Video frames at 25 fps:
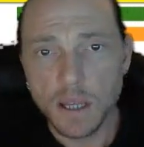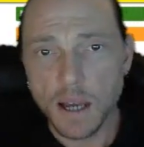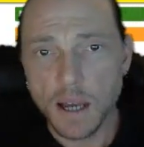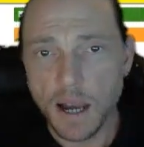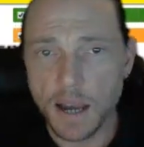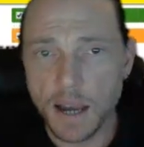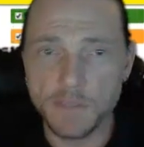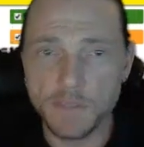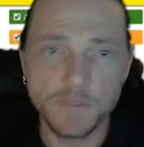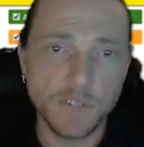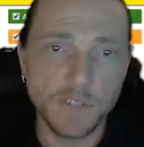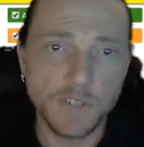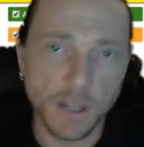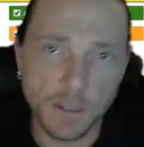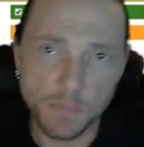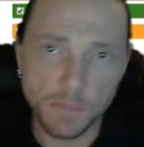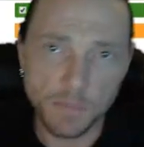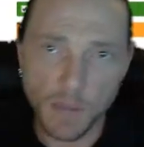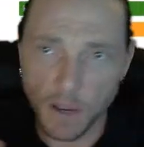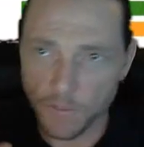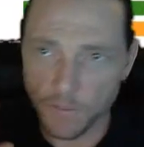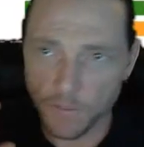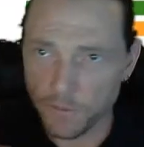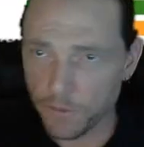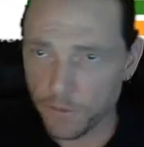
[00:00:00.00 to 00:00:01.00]
I've done
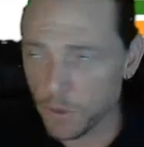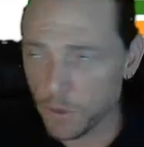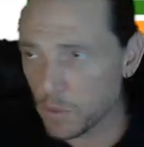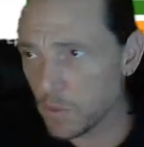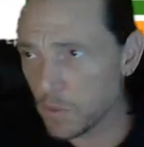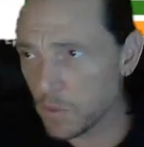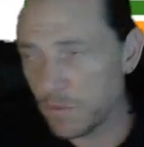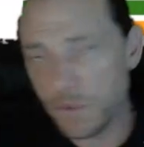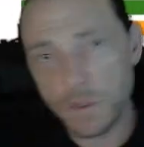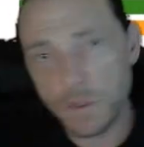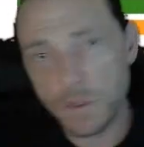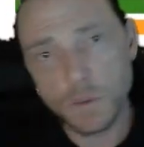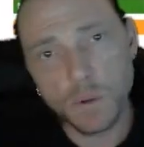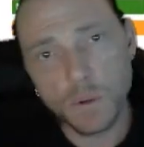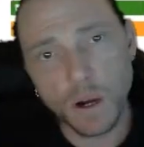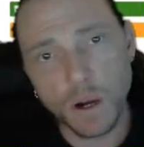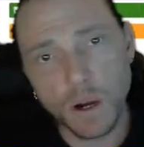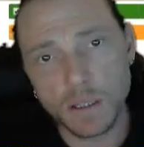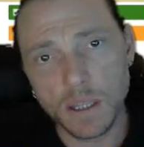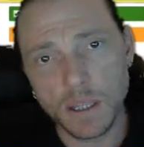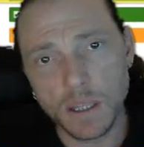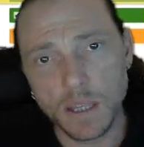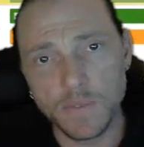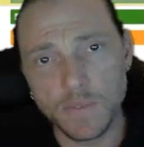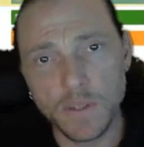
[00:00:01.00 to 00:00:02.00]
a full review
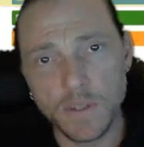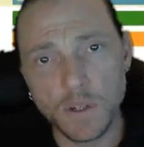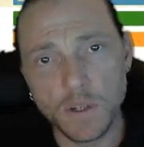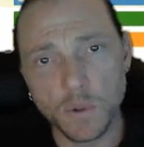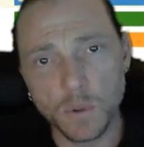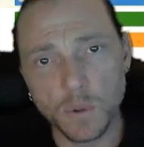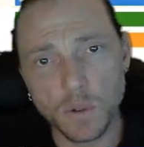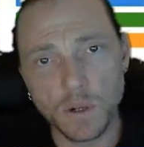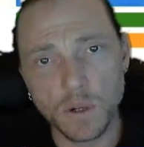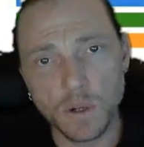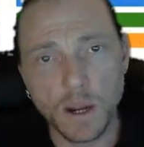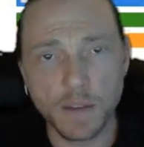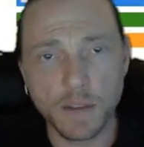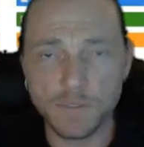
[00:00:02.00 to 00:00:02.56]
on KV Core.